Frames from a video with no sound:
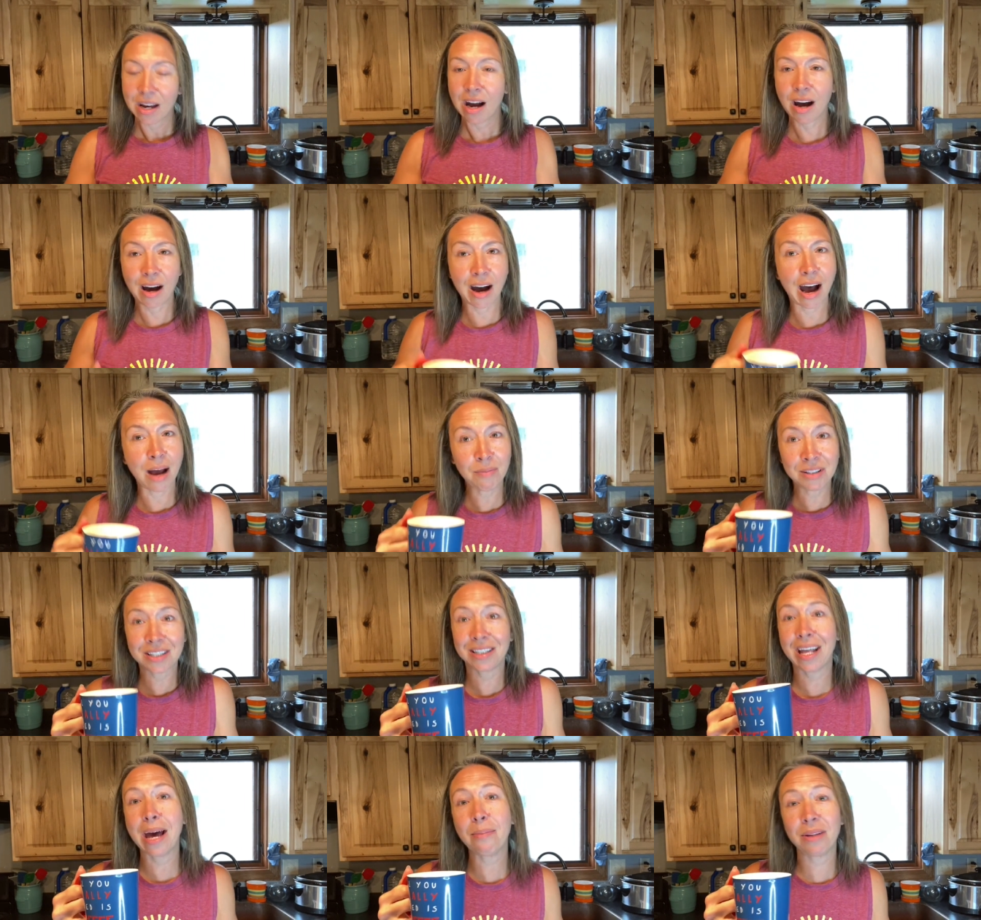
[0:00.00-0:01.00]
Uh, I'm
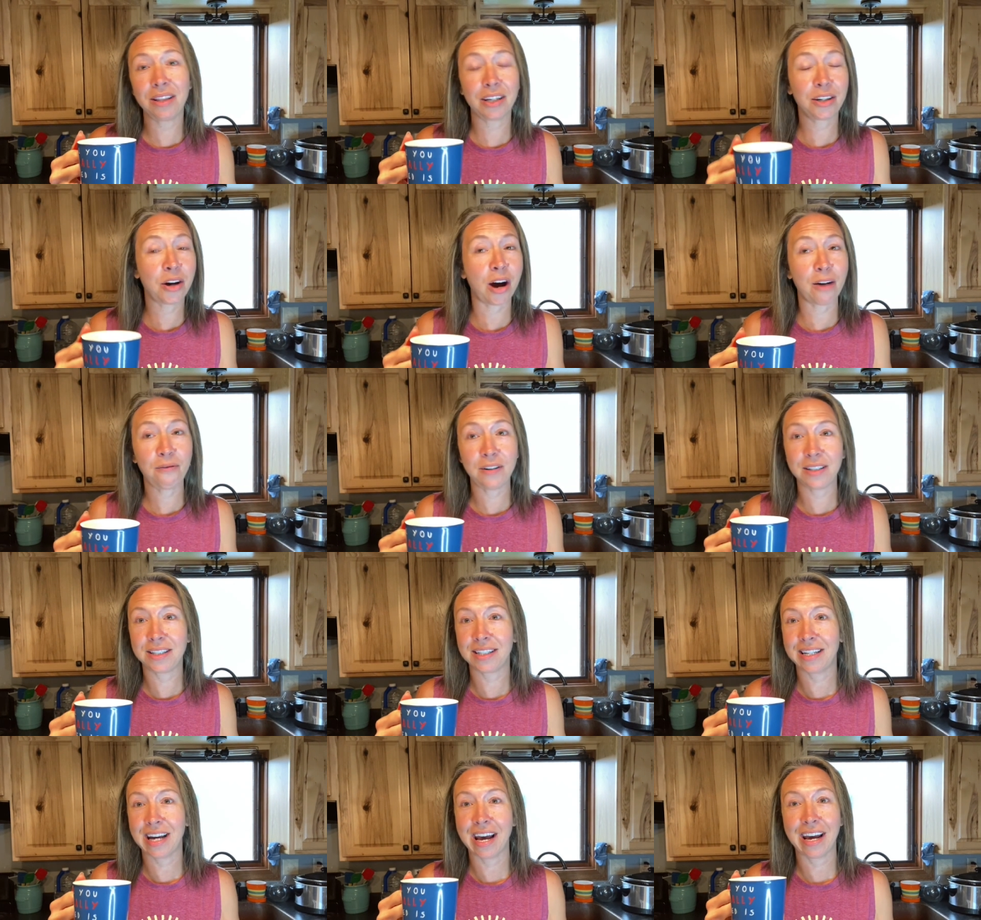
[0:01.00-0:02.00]
slamming the coffee
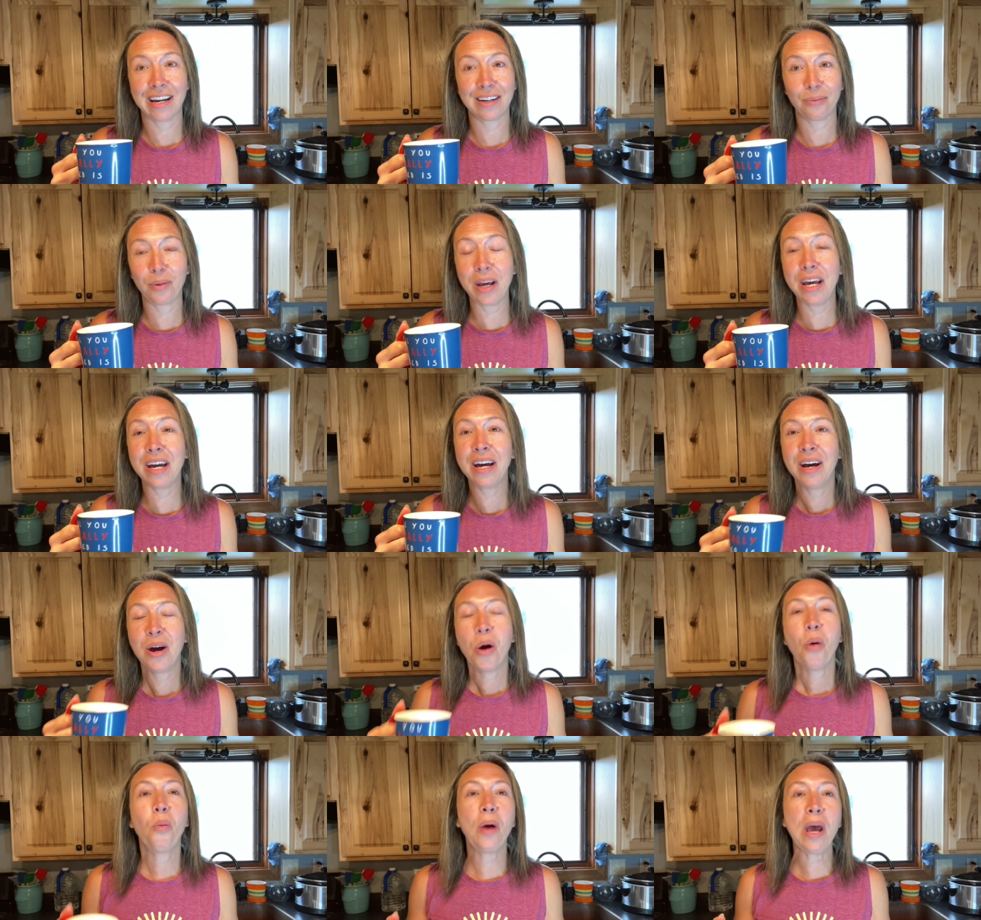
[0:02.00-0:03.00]
today. We
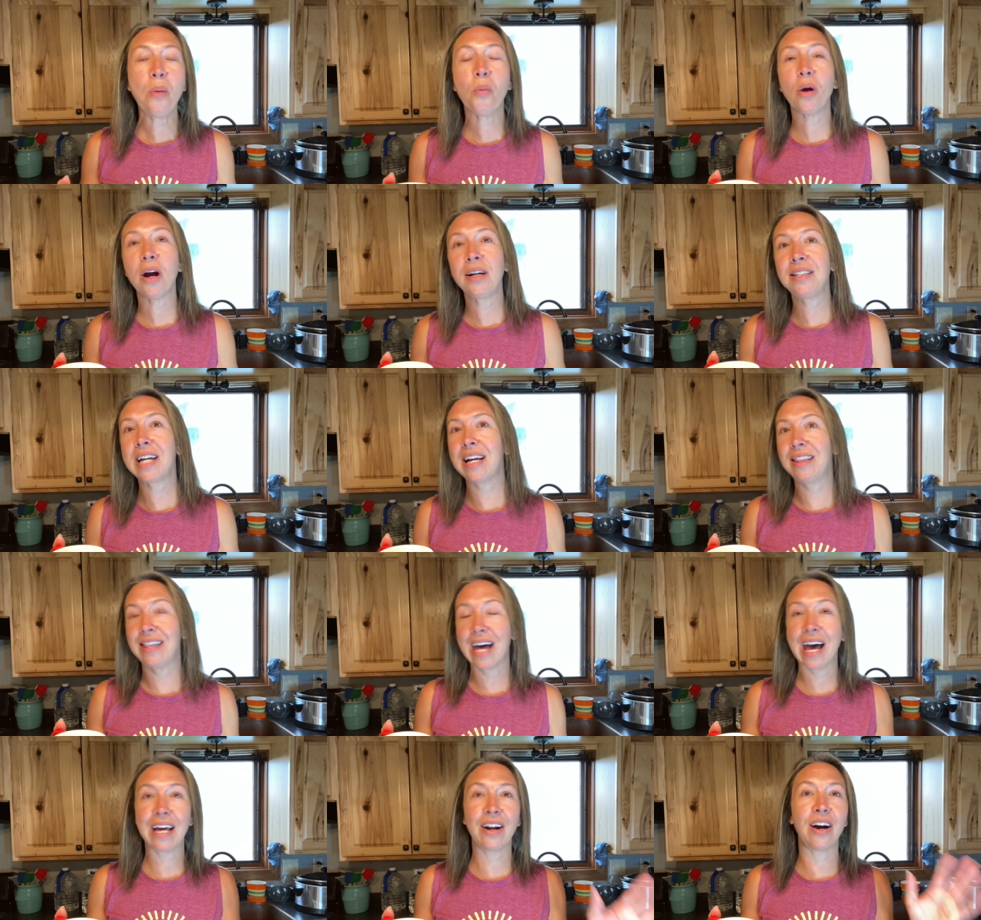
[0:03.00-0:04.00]
we worked at
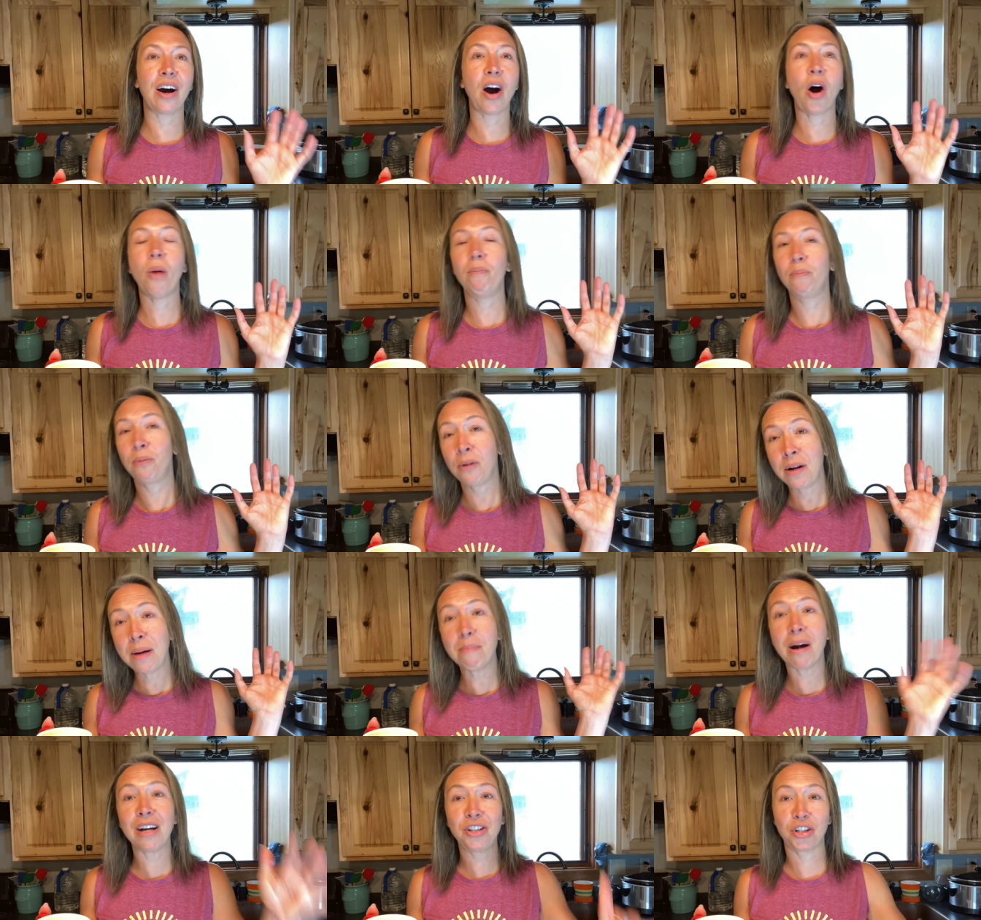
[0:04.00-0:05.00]
that all, pretty
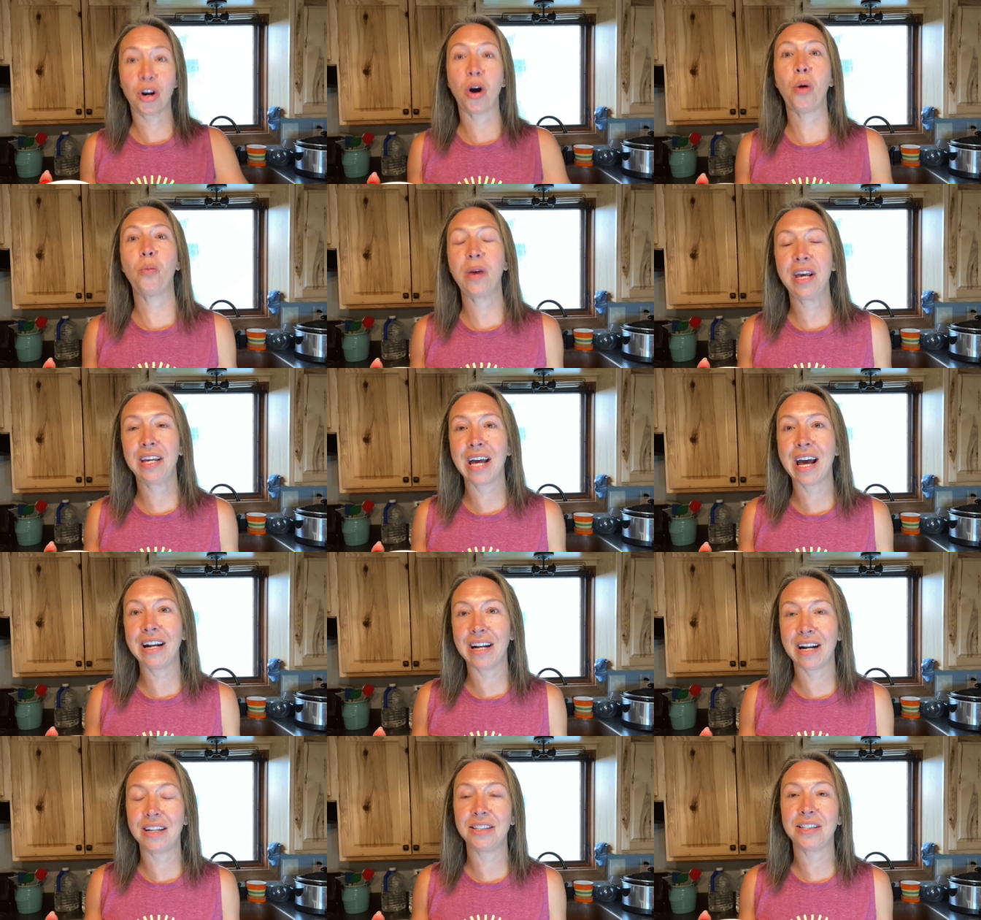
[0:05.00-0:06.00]
much all weekend
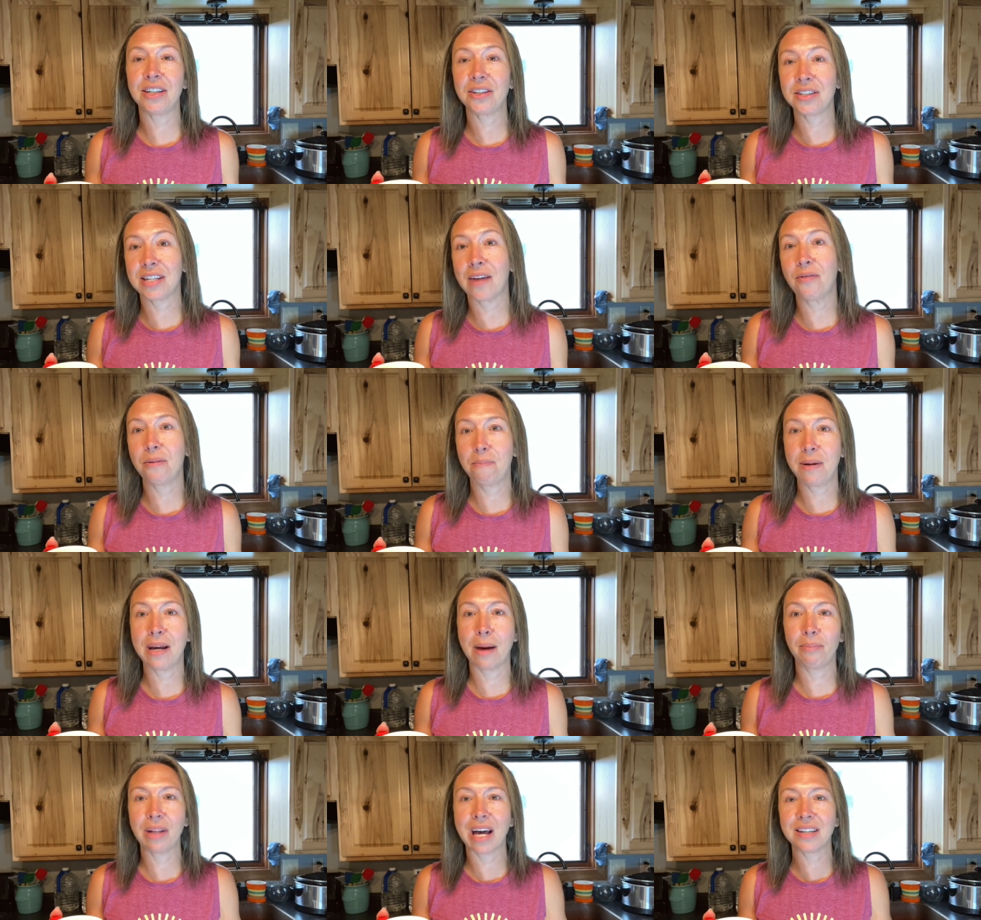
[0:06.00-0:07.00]
and until 7
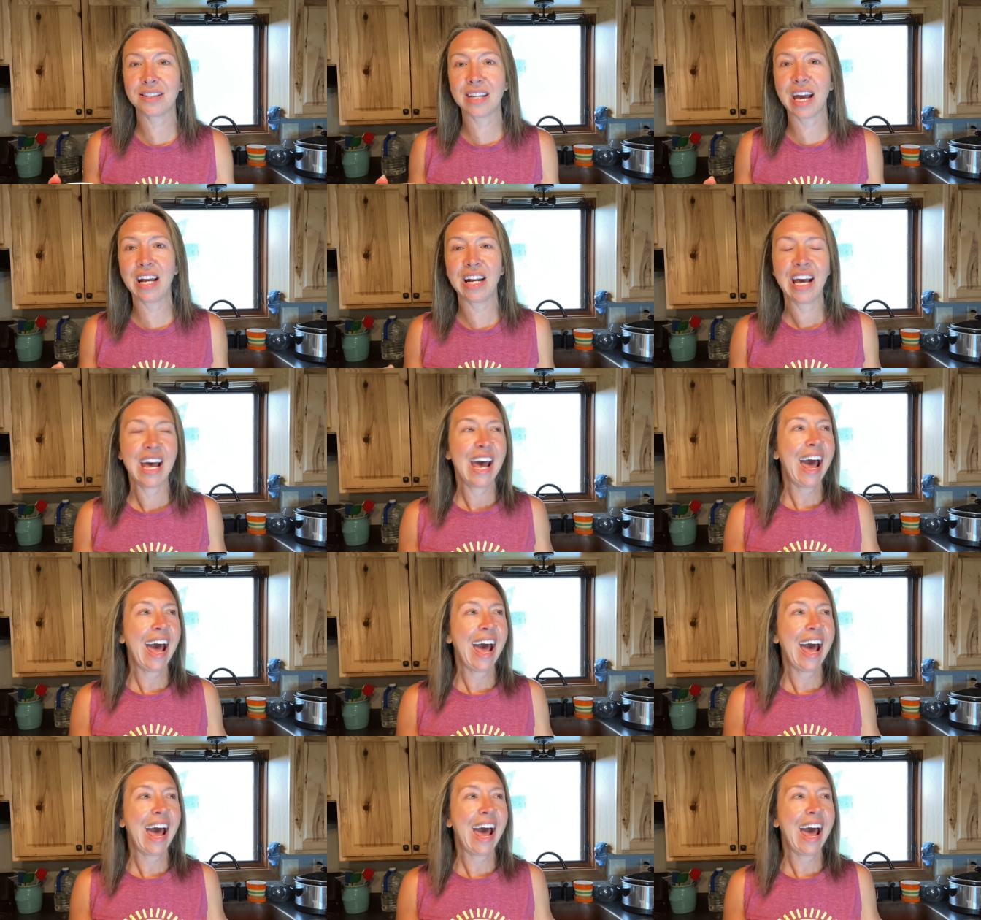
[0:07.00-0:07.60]
p.m. last night.